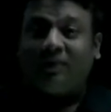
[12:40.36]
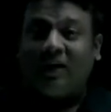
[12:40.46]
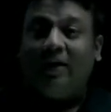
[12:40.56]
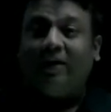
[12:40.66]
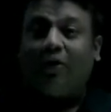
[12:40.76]

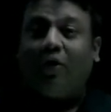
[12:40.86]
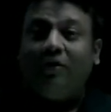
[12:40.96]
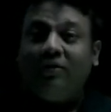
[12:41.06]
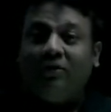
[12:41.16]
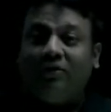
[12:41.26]
Later
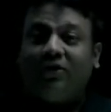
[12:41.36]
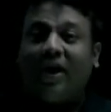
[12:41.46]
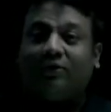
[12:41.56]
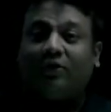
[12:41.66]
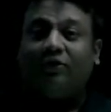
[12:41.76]
on she
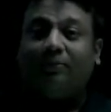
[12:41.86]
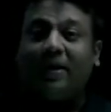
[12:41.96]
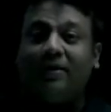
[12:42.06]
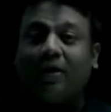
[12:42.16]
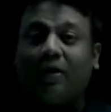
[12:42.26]
actually
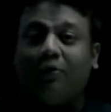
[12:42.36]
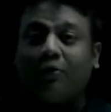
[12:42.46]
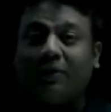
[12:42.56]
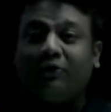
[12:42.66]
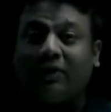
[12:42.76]
spent around
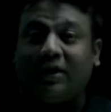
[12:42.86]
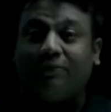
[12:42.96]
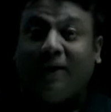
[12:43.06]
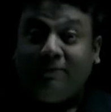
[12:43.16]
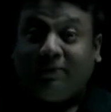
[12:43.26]
rupees
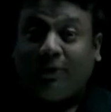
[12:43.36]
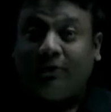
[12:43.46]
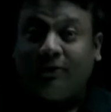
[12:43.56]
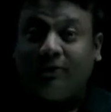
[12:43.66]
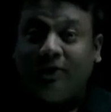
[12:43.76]

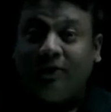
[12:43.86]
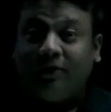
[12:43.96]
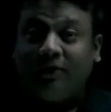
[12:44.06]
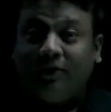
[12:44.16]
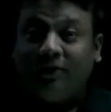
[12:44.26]
25,000.
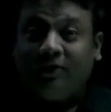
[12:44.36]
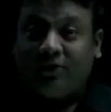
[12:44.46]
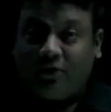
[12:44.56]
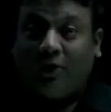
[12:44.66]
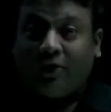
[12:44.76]

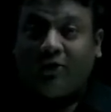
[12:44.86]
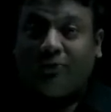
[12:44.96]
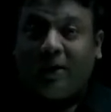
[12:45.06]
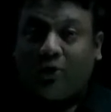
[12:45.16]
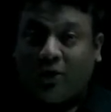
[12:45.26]
She wanted to
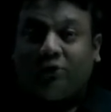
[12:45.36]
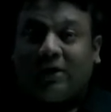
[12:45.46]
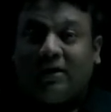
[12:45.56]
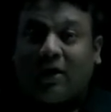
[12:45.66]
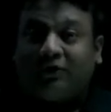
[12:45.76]
spend only
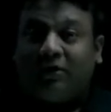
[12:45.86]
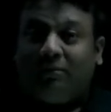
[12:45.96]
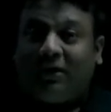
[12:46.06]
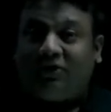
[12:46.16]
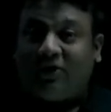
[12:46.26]
20,000,
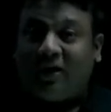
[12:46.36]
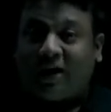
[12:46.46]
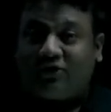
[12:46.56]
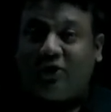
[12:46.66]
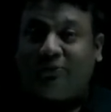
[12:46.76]
but she
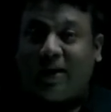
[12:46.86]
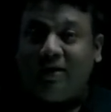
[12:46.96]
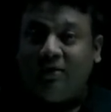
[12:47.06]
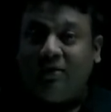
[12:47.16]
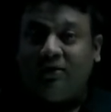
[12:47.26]
actually
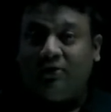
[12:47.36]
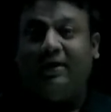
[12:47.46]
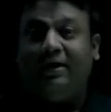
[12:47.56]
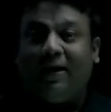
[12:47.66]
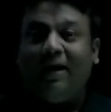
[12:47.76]
spent
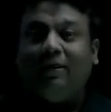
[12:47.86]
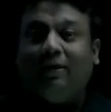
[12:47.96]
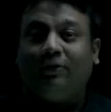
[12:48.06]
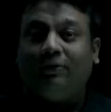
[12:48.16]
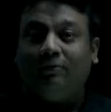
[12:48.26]

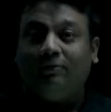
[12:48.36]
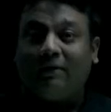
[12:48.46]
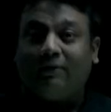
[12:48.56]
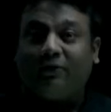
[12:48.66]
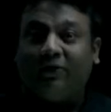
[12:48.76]
25,000,
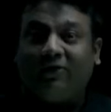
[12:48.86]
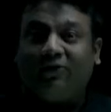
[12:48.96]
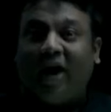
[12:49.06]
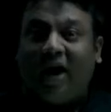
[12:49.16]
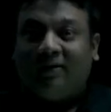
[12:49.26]
5,000
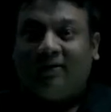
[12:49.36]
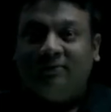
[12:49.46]
extra.